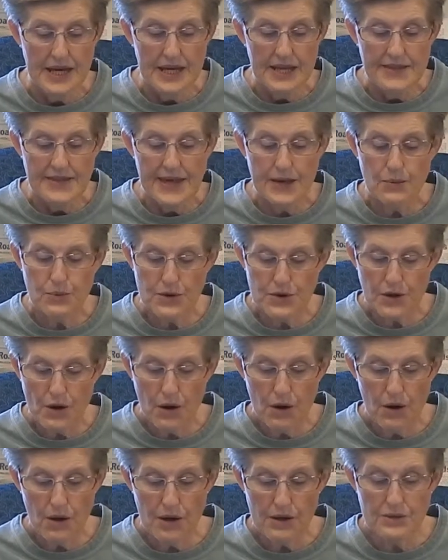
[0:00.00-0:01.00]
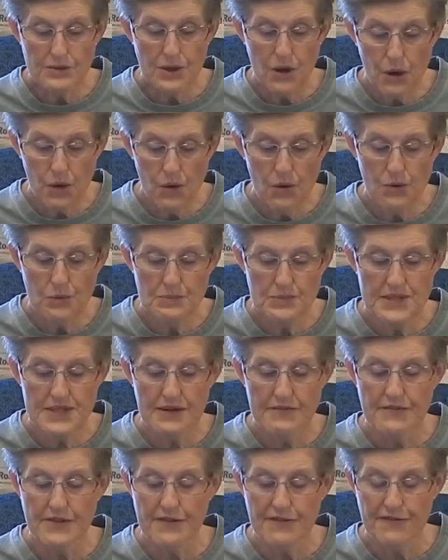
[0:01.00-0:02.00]
They were the homes
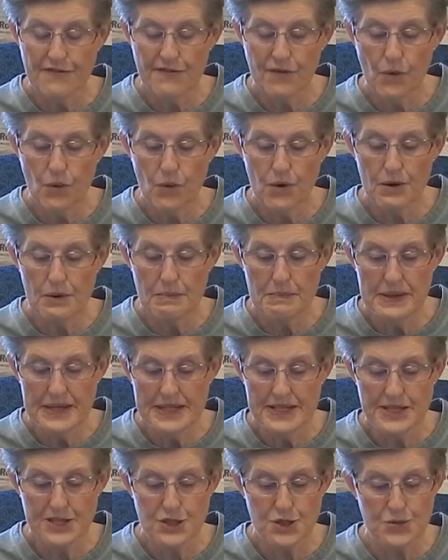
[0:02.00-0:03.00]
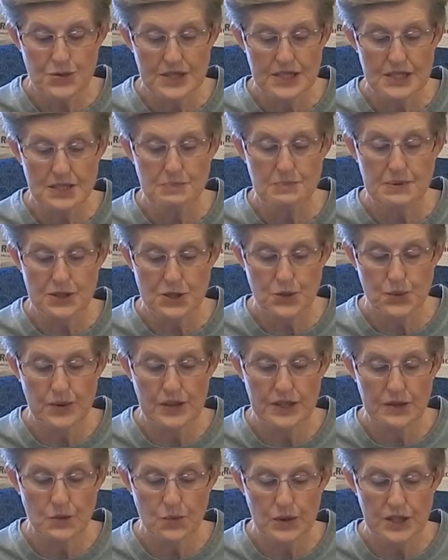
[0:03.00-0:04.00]
of the 4 ministries
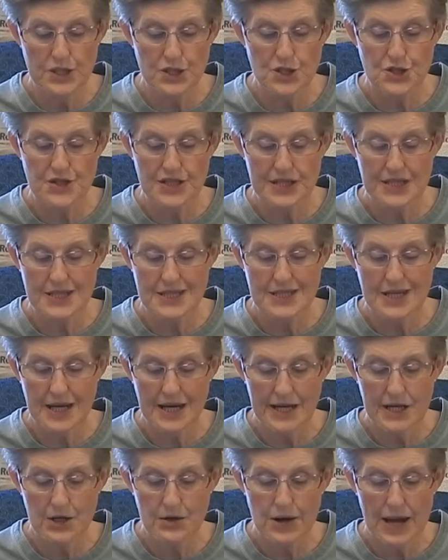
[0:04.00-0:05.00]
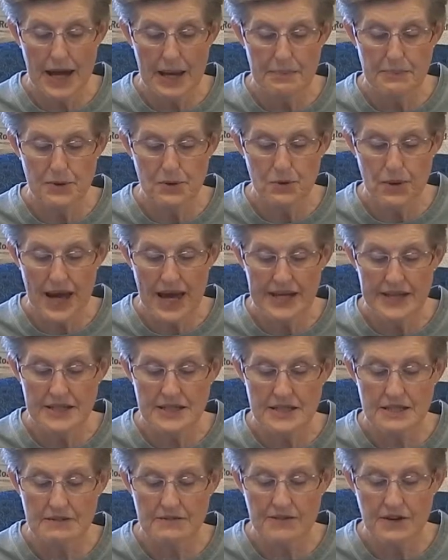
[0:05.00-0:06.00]
between which the entire
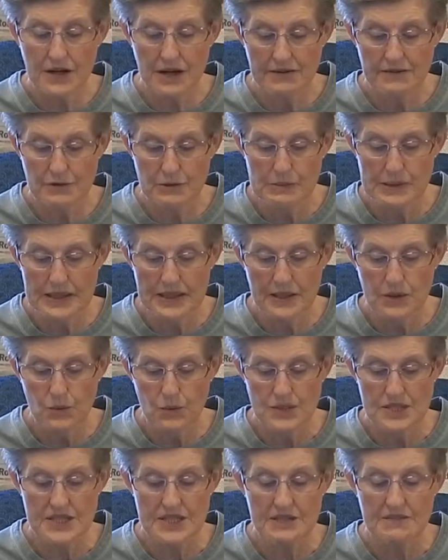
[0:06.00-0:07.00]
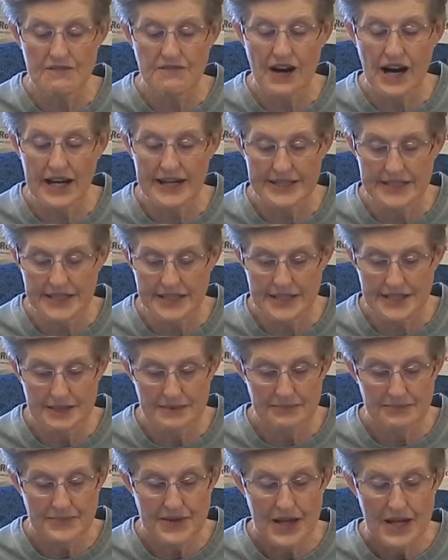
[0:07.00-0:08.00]
apparatus of government was divided.
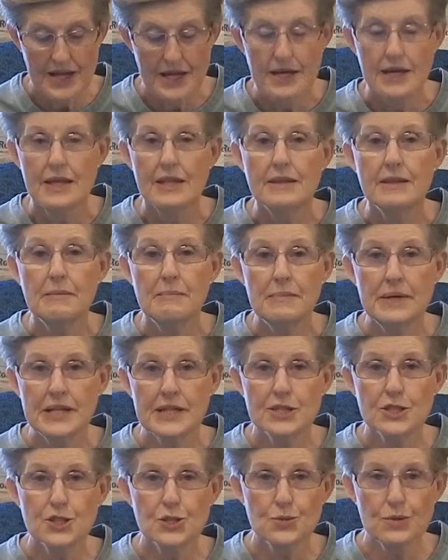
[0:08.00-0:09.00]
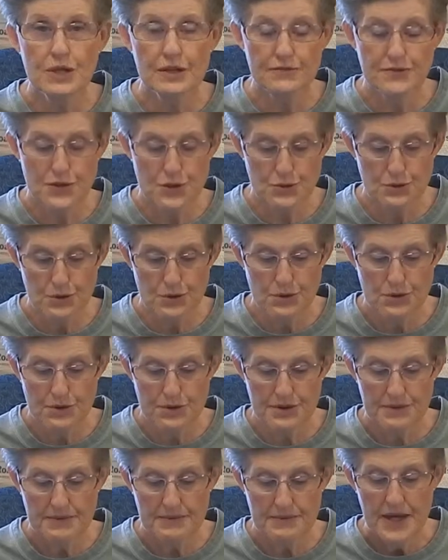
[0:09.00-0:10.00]
The Ministry of Truth,
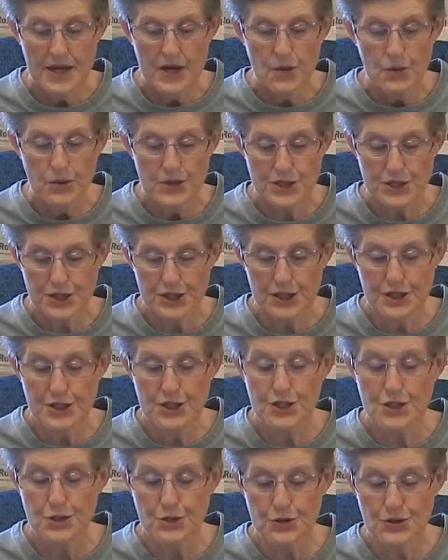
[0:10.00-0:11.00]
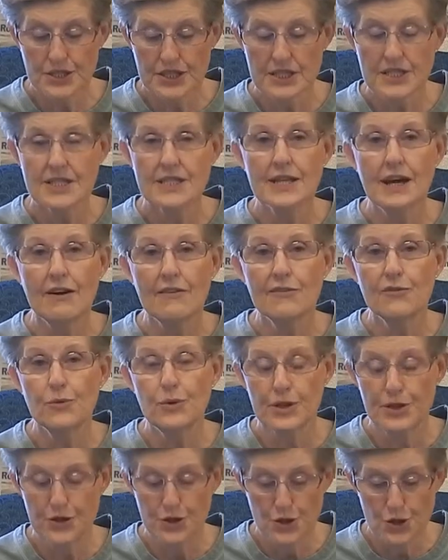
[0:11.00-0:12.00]
which concerned itself
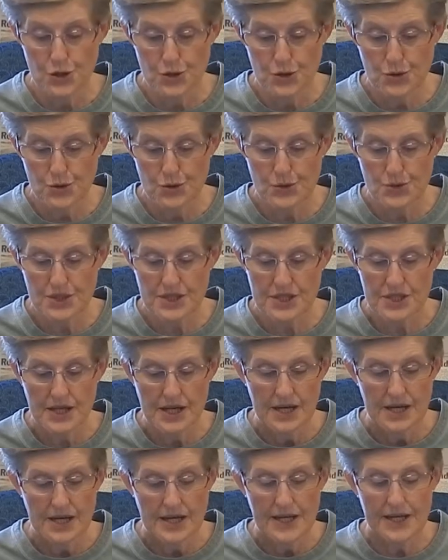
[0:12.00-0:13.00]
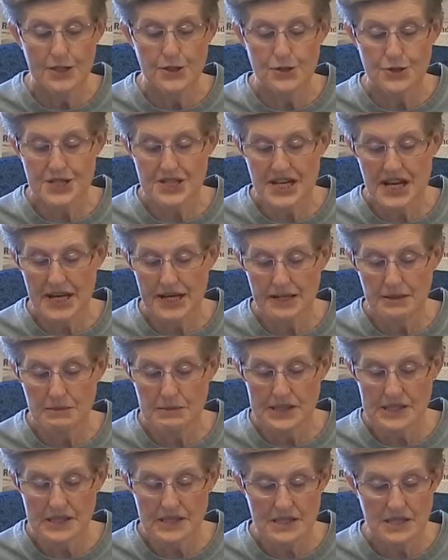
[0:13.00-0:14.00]
with news,
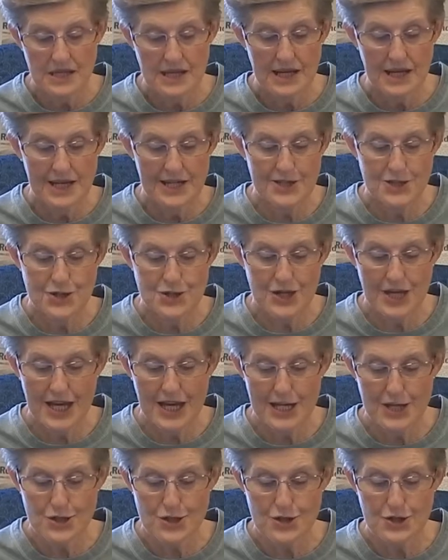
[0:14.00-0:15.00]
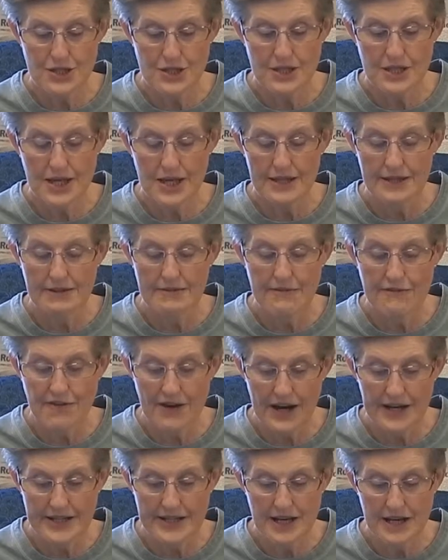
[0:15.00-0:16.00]
entertainment, education, and the
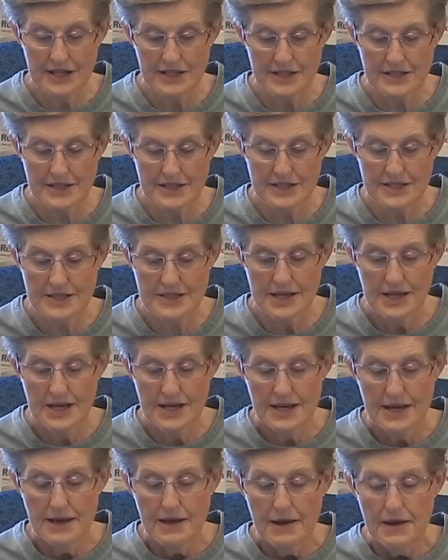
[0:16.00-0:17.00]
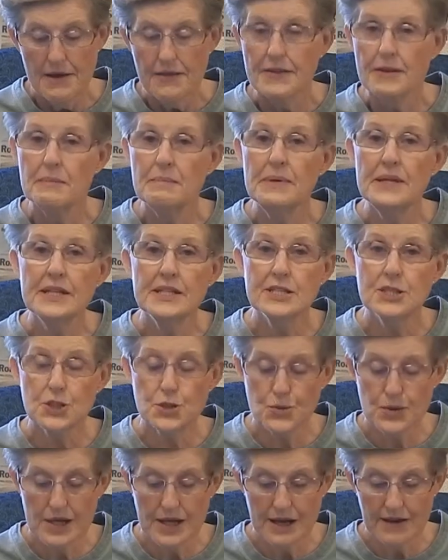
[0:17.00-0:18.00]
fine arts. The
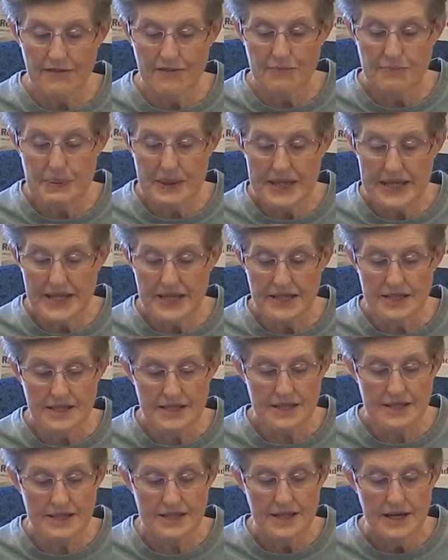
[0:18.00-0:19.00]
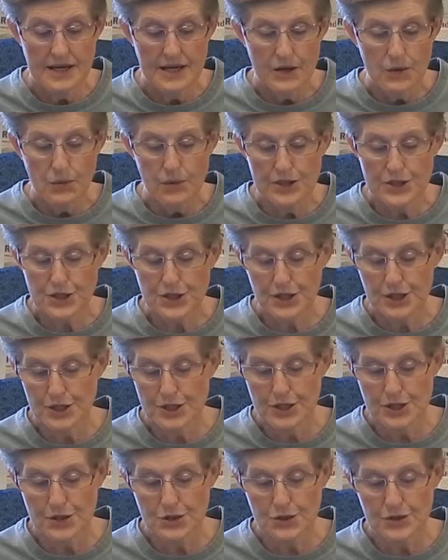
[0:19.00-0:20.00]
Ministry of Peace, which
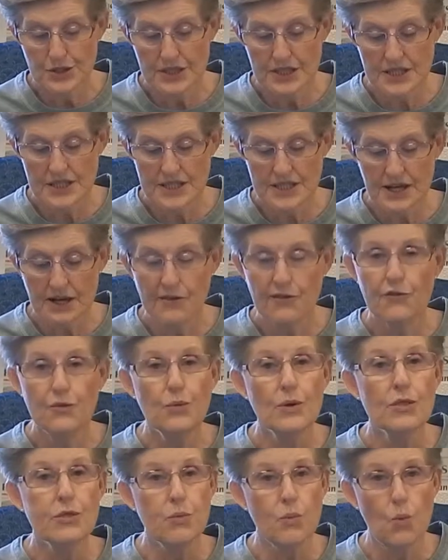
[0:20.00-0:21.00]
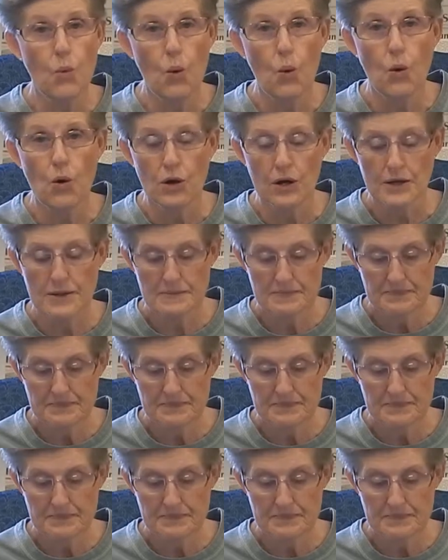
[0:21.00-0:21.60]
concerned itself with war.